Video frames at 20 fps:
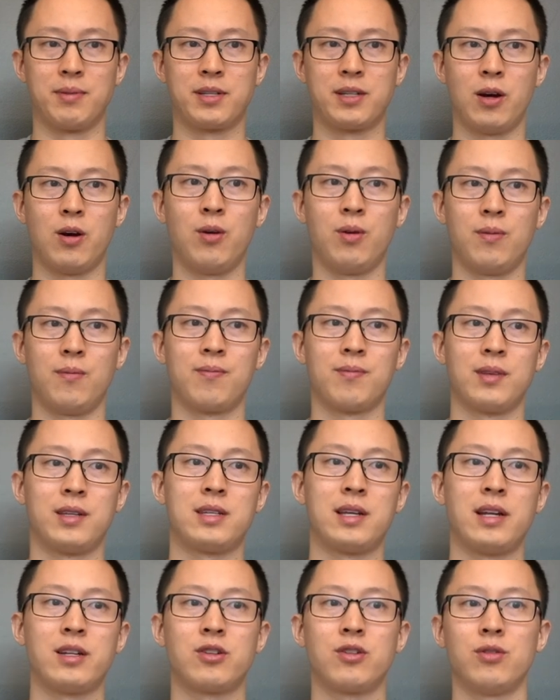So the
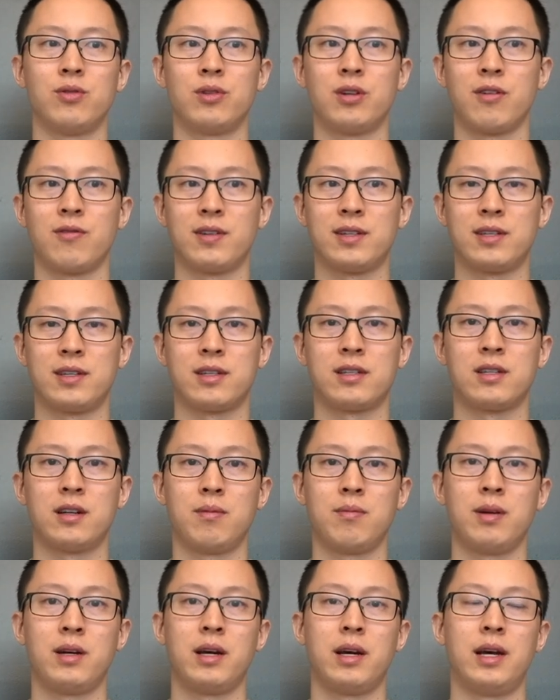central nervous
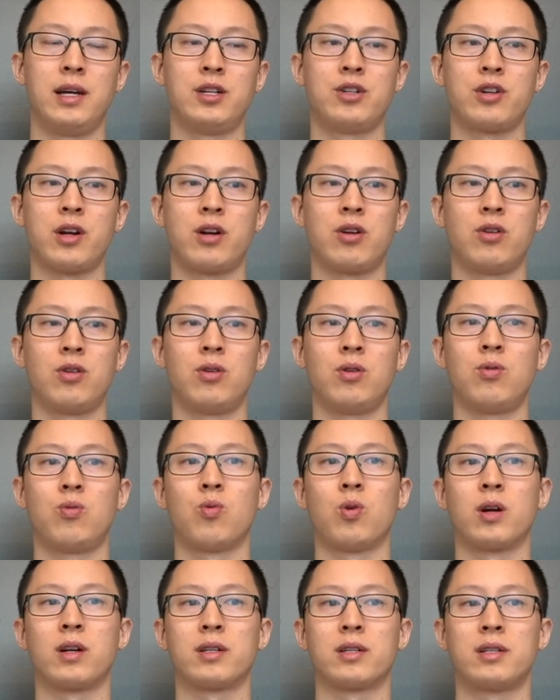system in general
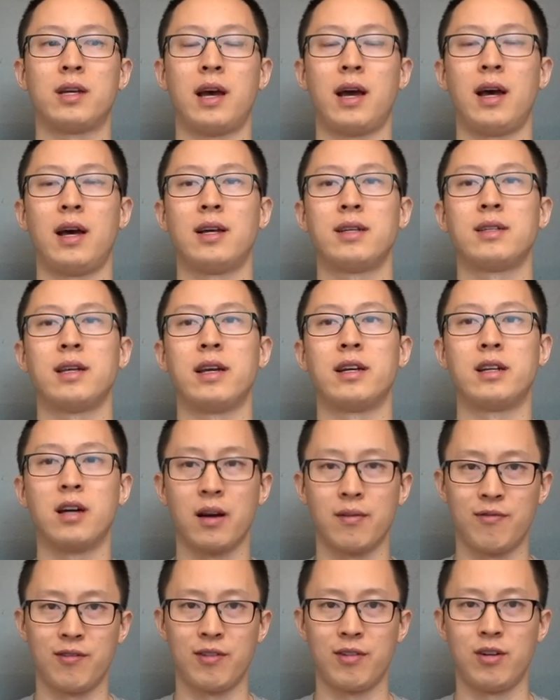works as a
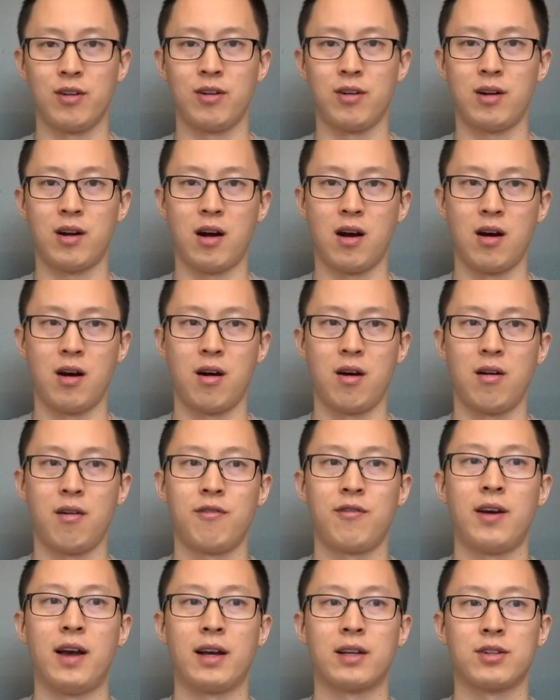governor
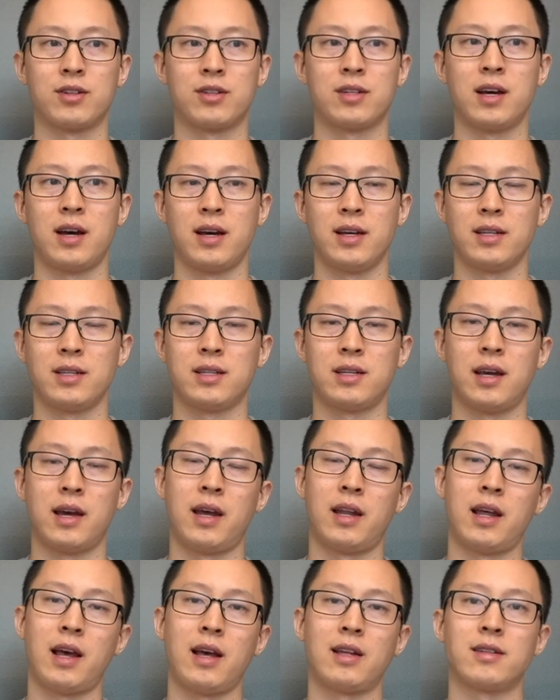of exercise
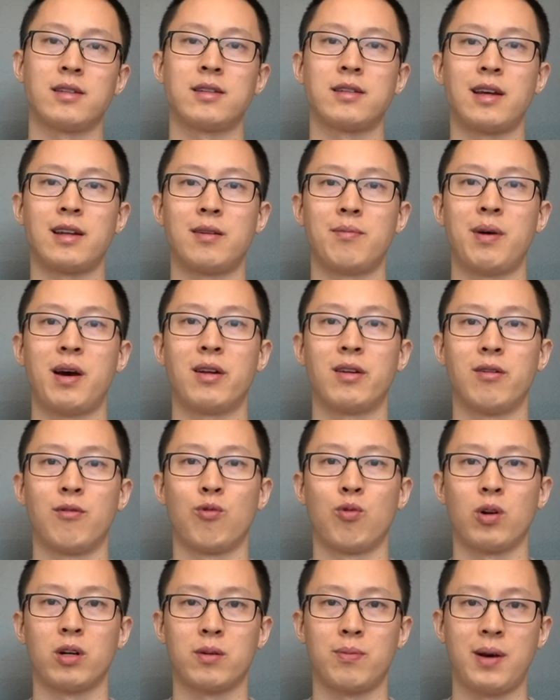and has a set amount of
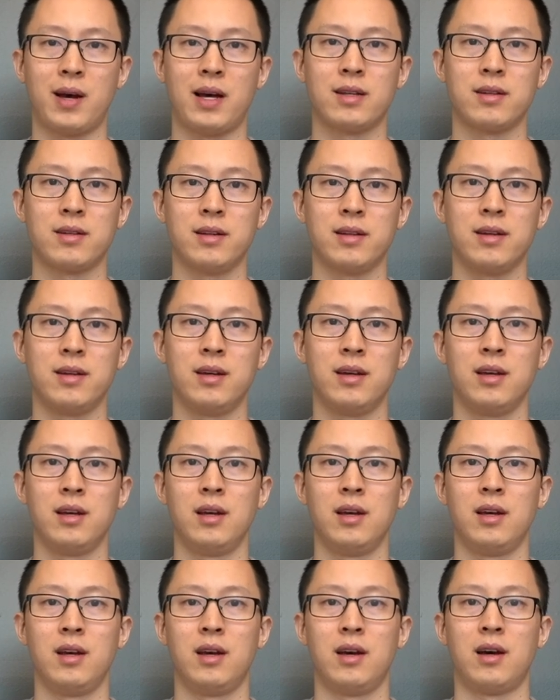work capacity.
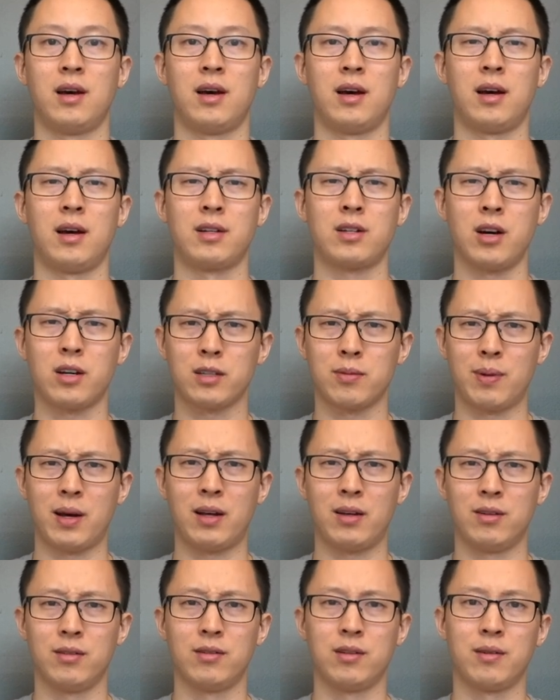I talked
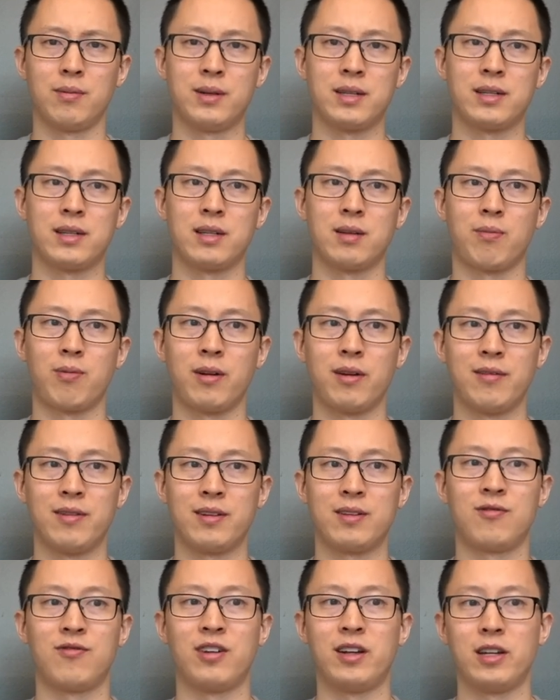about a little bit in the
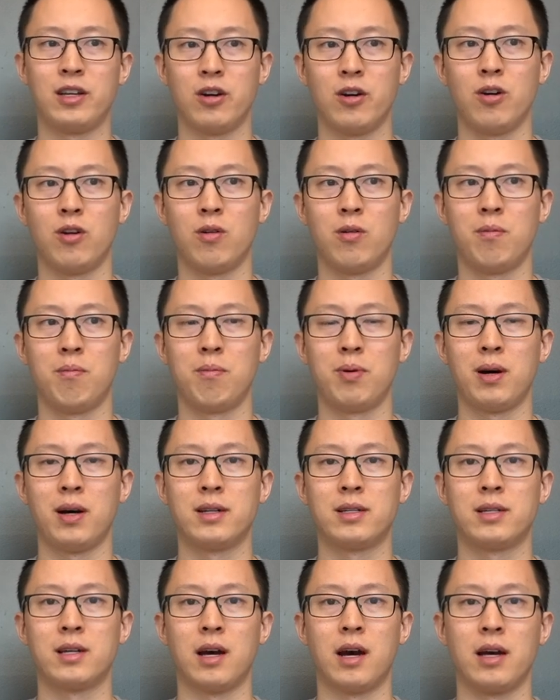previous video,
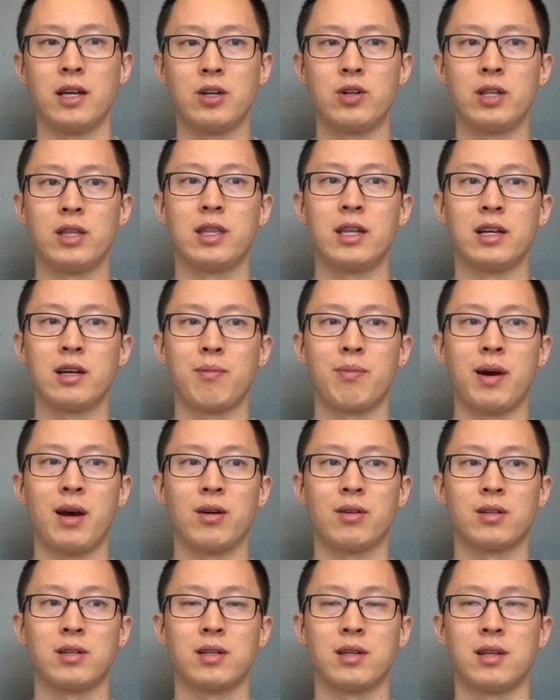but you can think
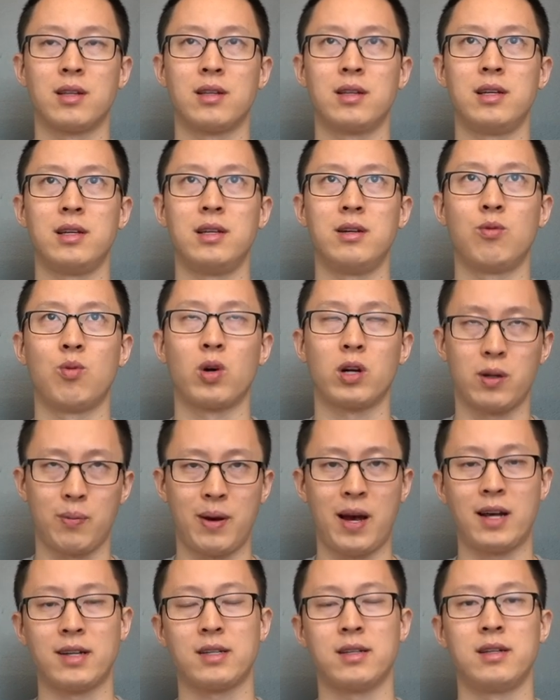about the work
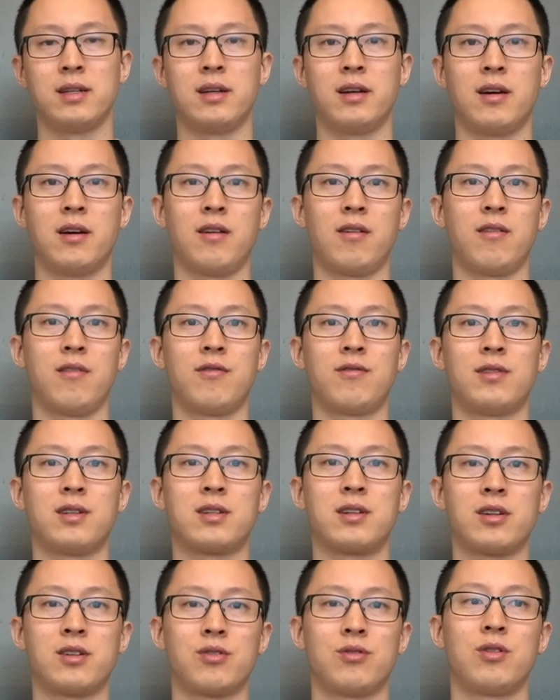capacity of the
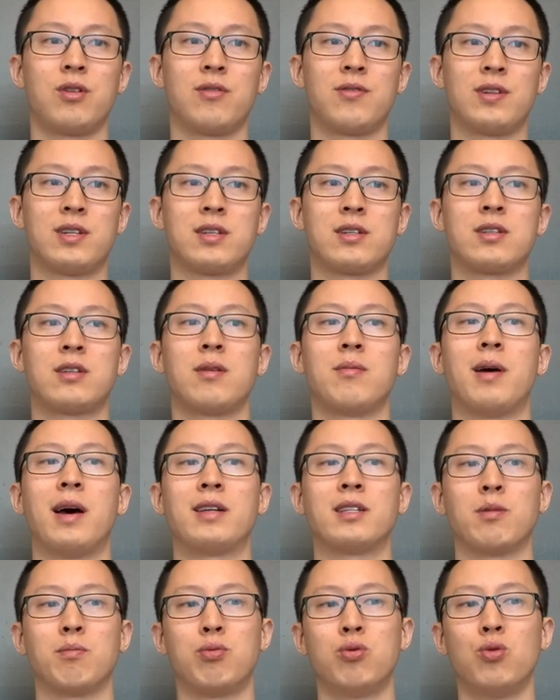central nervous system
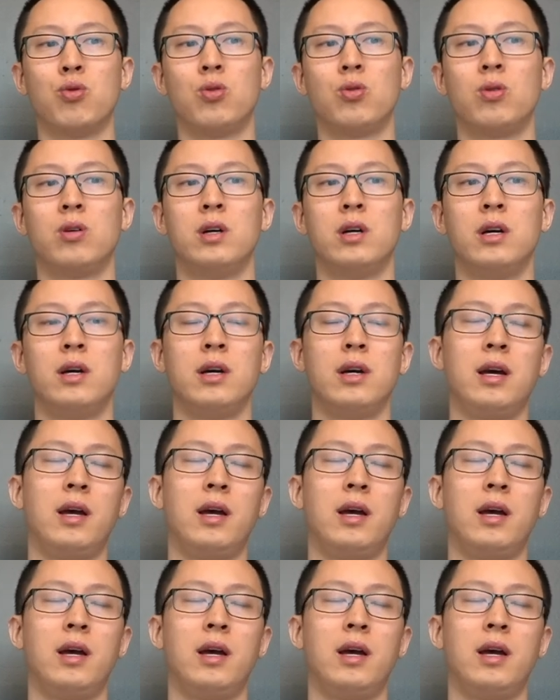as a pool.